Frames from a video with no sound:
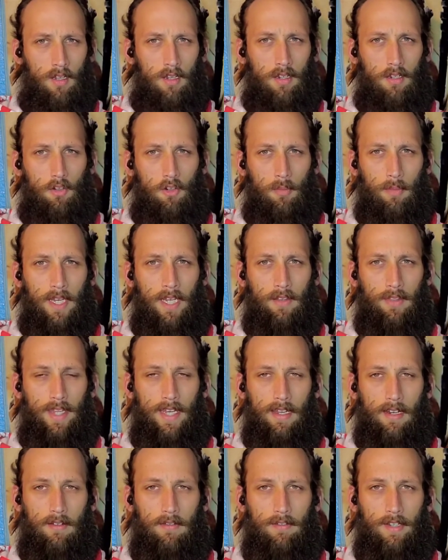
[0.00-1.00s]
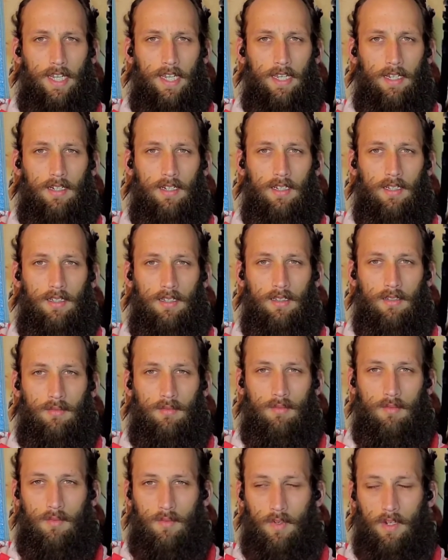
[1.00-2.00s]
to about that effect.
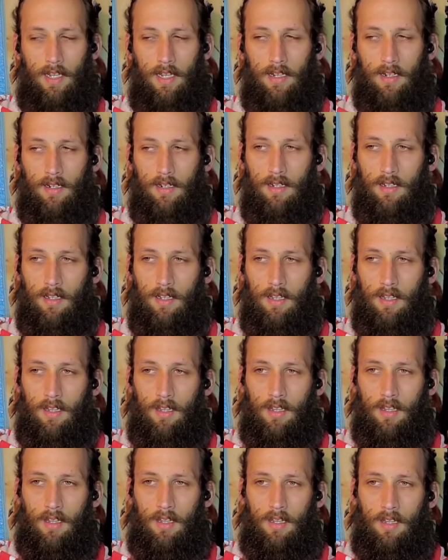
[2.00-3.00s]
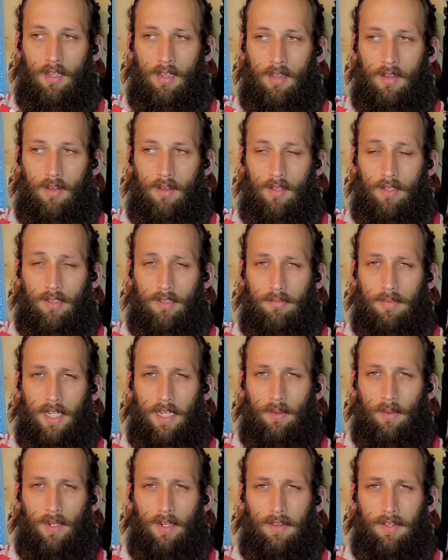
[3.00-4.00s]
And it was by
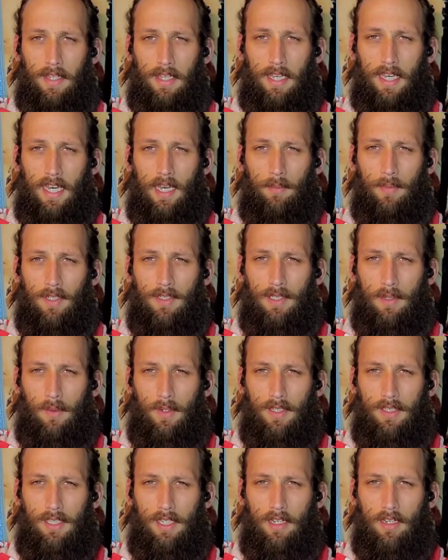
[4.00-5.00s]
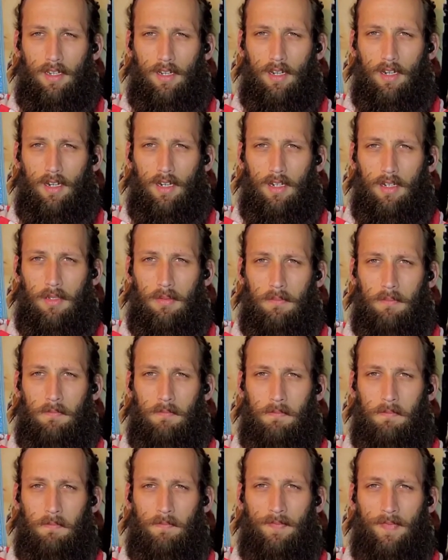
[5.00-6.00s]
one of the captains. I want to say Kirk.
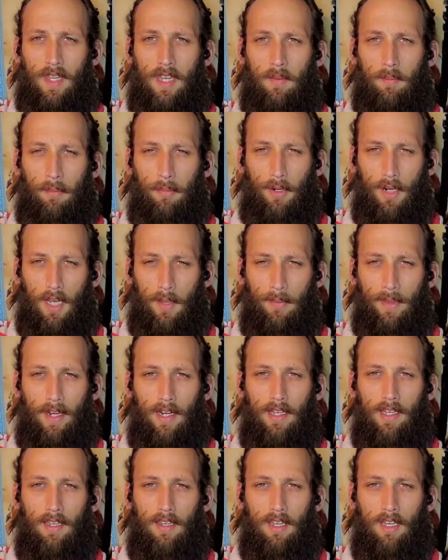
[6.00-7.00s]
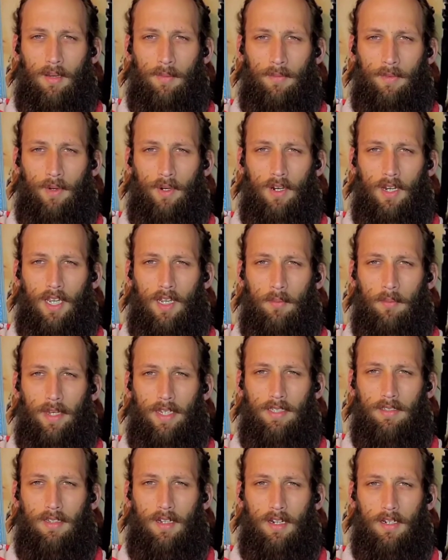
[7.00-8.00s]
I'm probably going to get come for again by
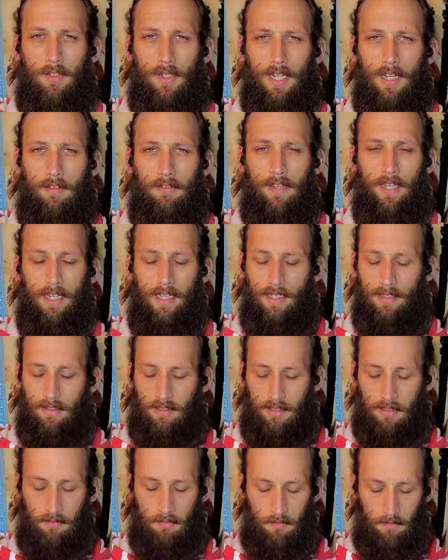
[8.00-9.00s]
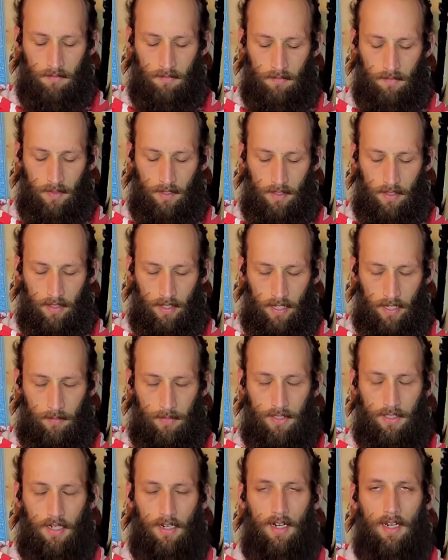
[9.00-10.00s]
Star Trek fans. I'm
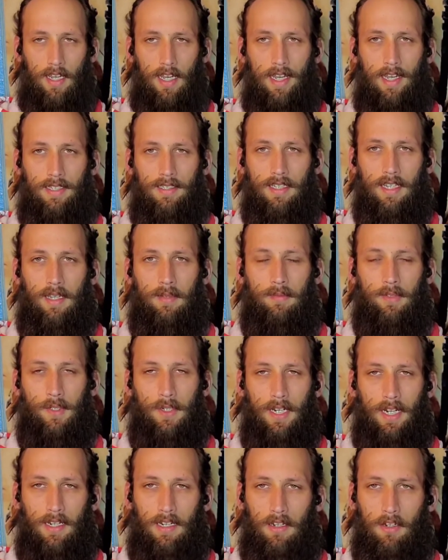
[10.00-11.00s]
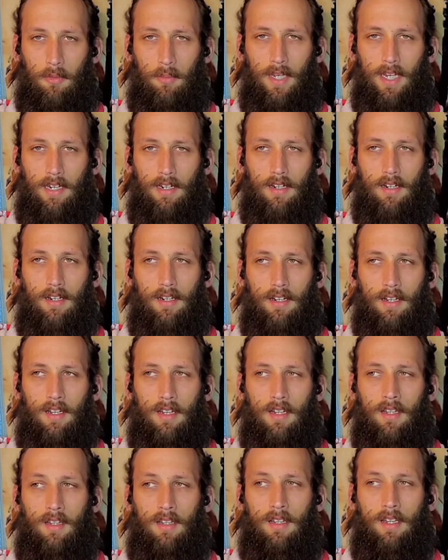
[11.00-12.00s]
sorry, guys. I'm trying to do better.
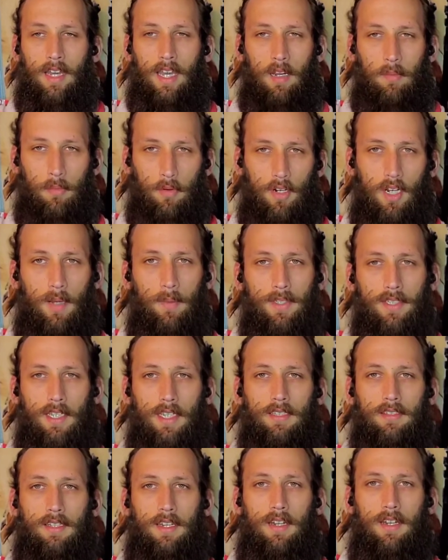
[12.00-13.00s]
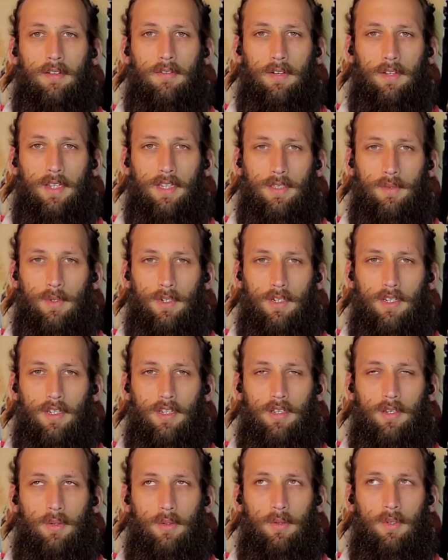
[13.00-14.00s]
I promise I studied for this one,
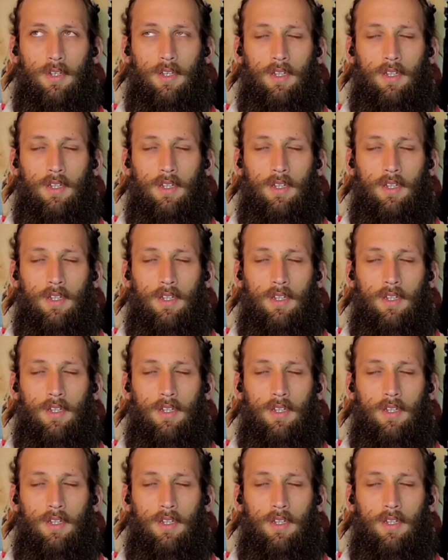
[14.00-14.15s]
too.